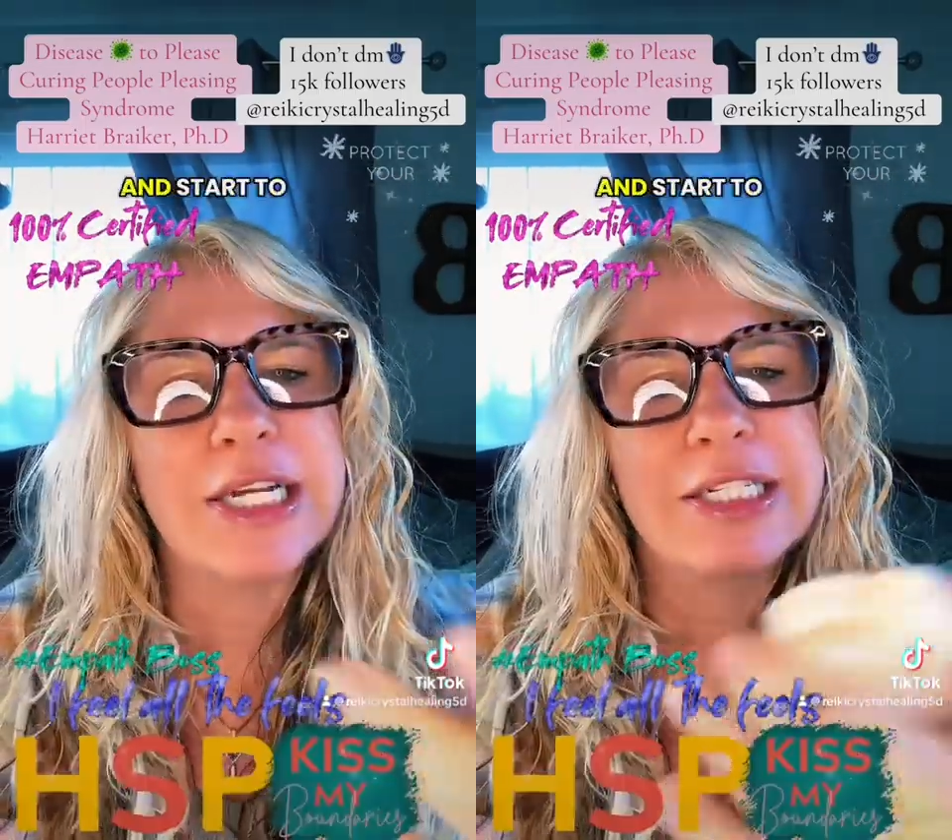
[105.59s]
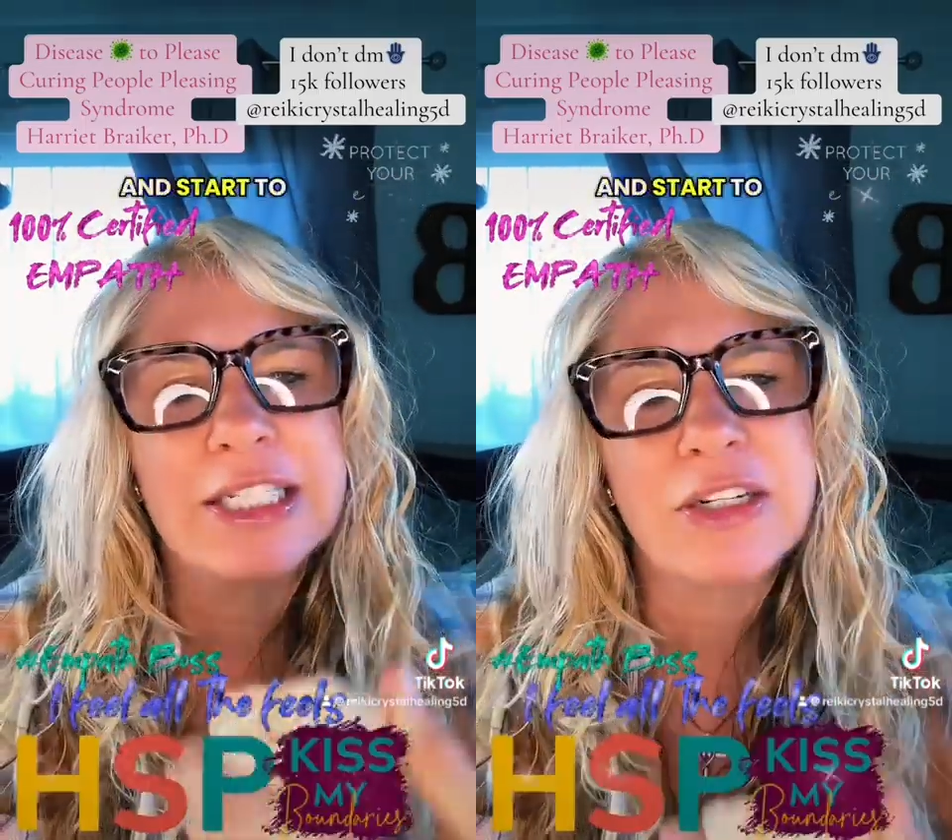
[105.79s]

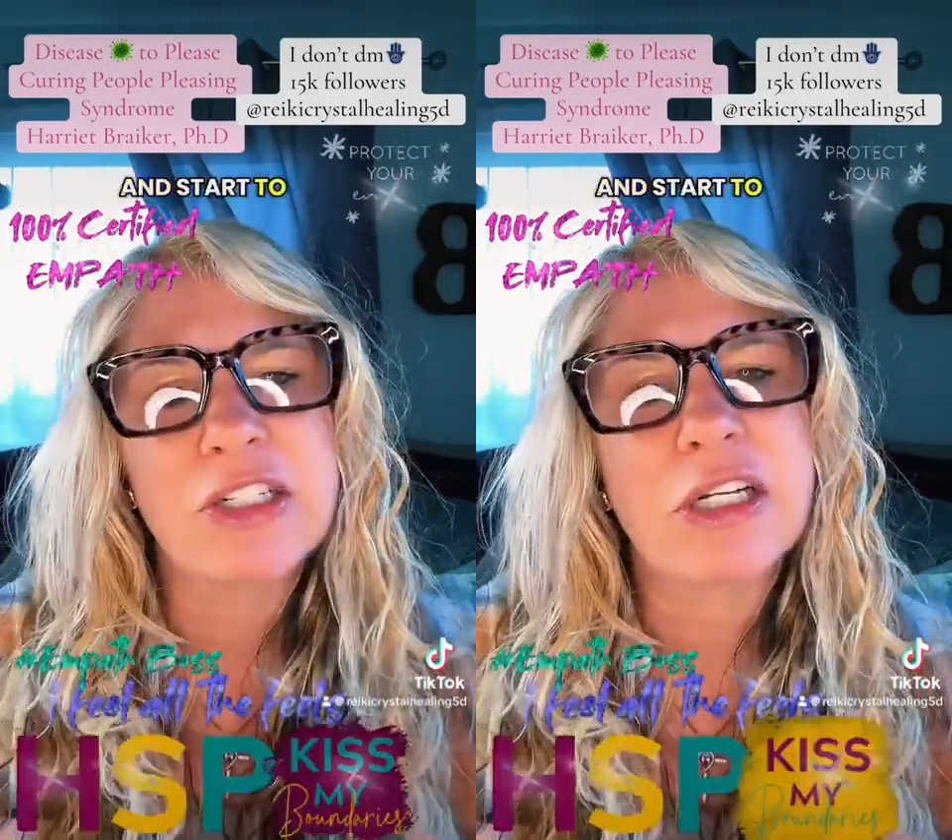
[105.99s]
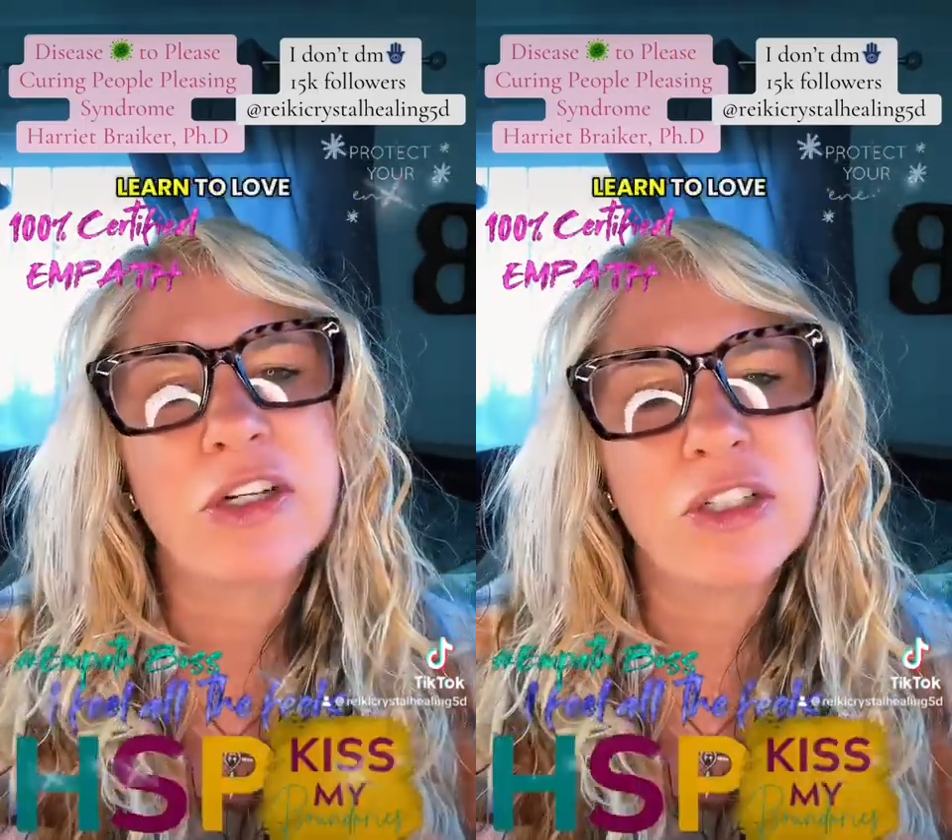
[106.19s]
and start
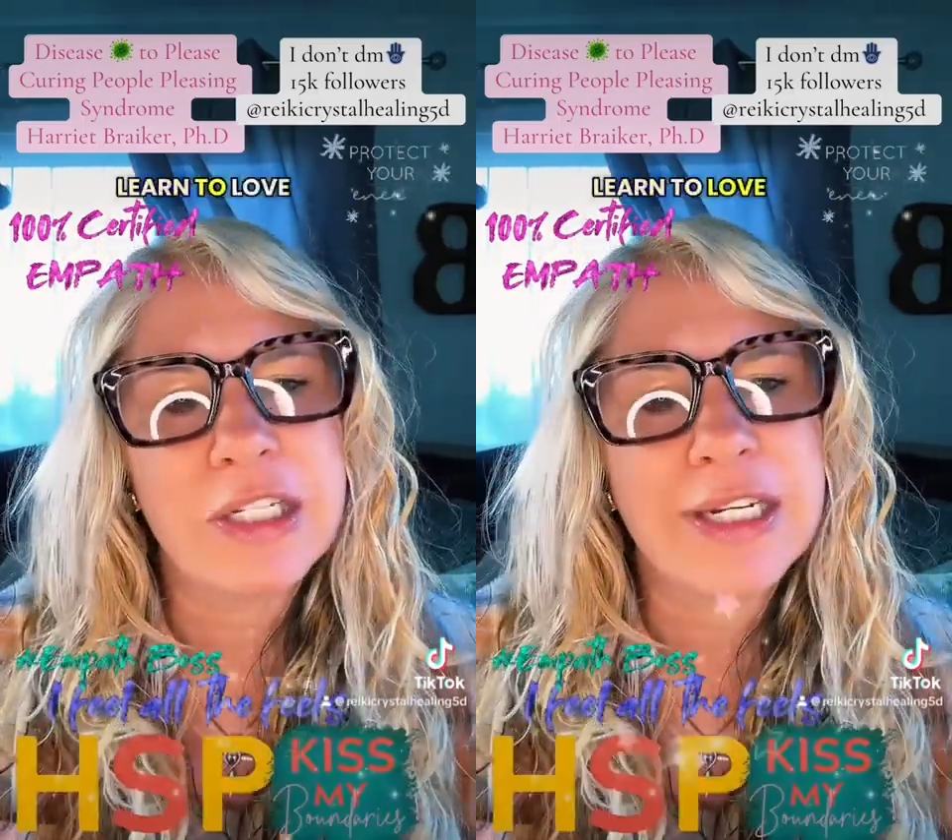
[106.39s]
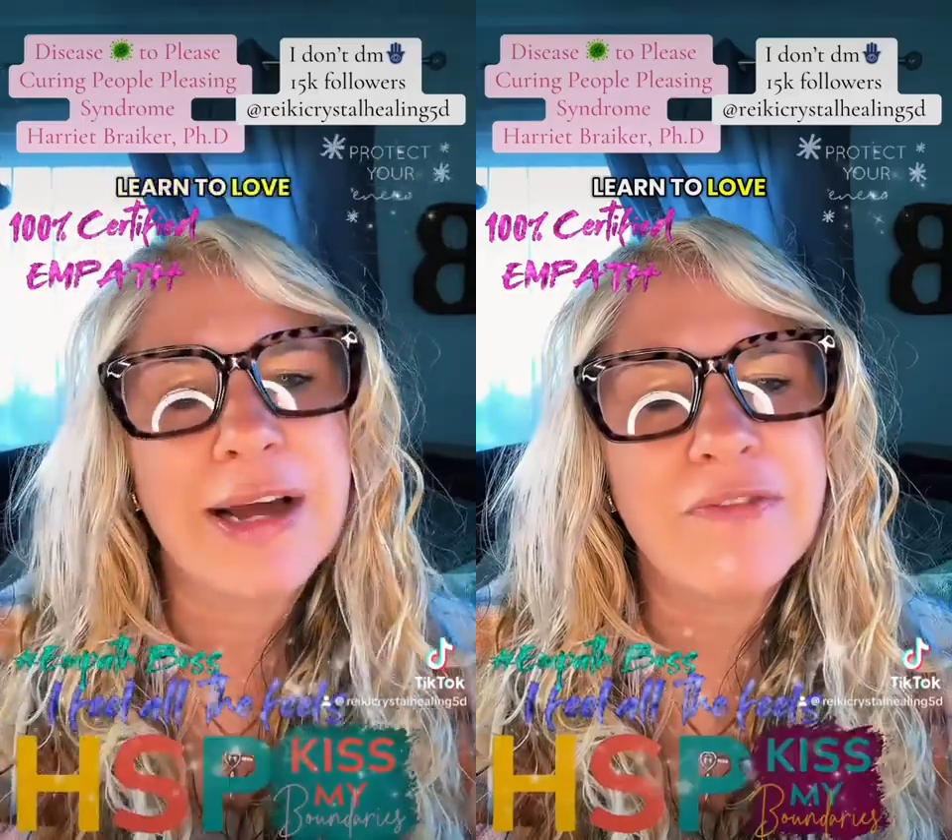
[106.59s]
to learn
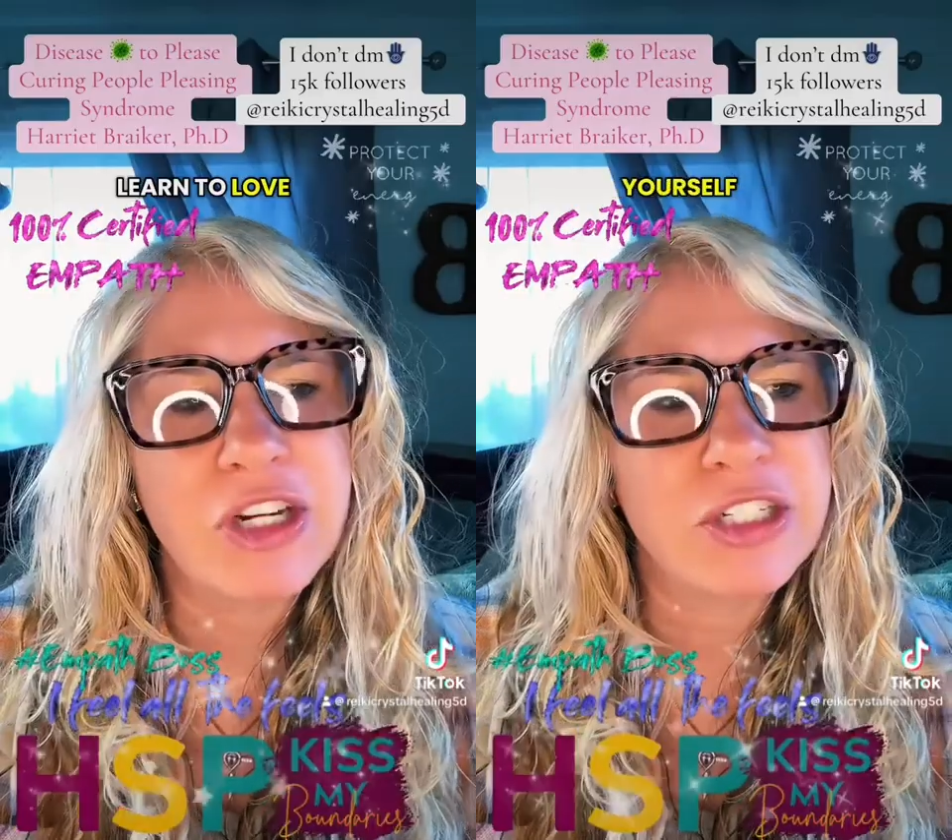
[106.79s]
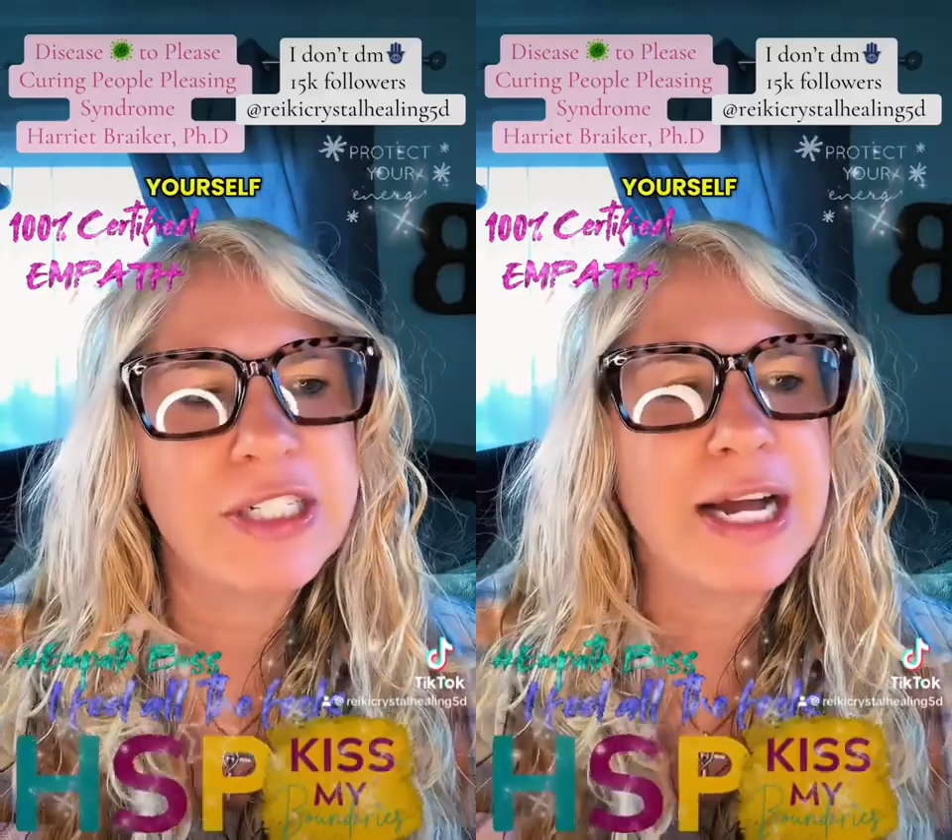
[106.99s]
to love
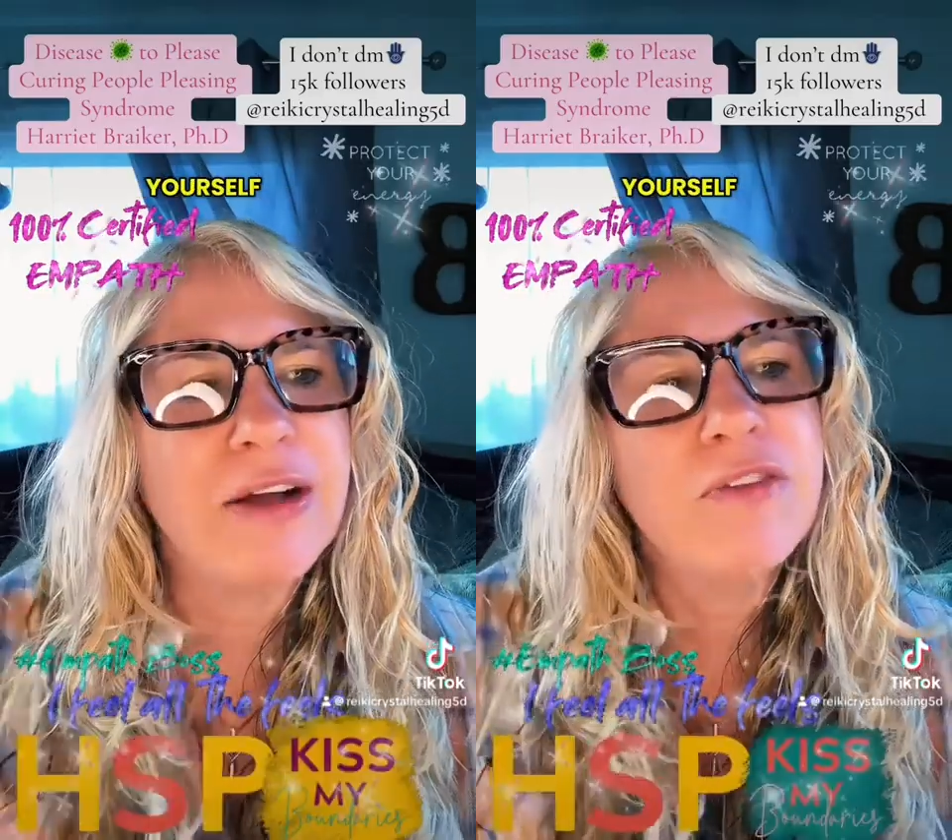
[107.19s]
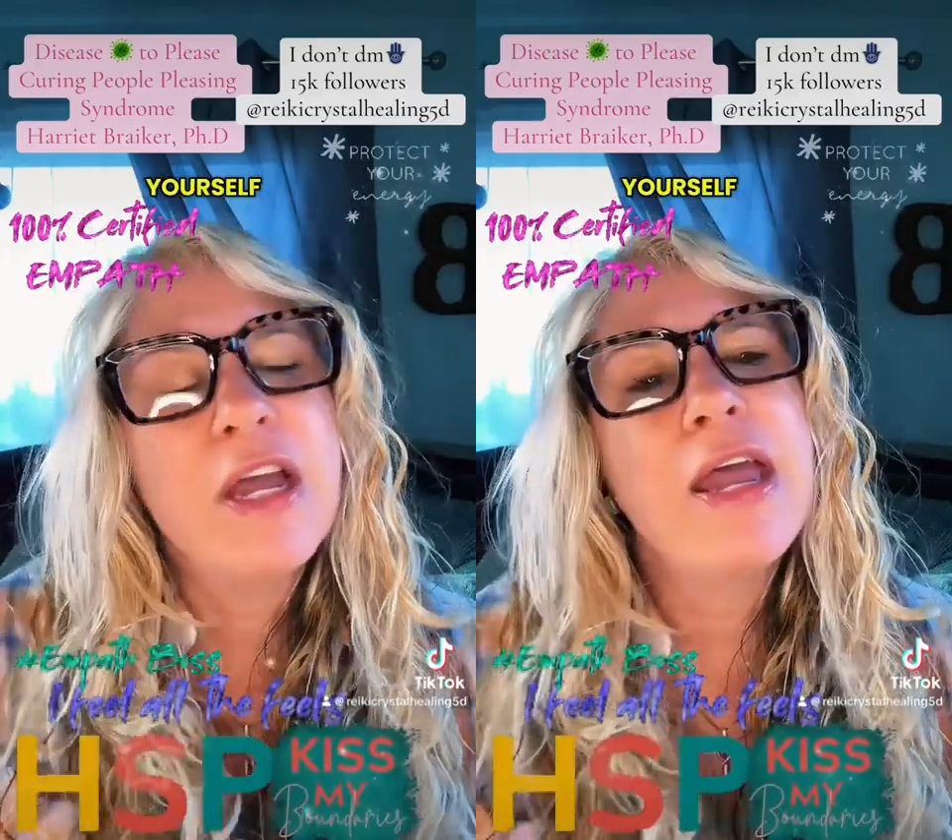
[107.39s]
yourself,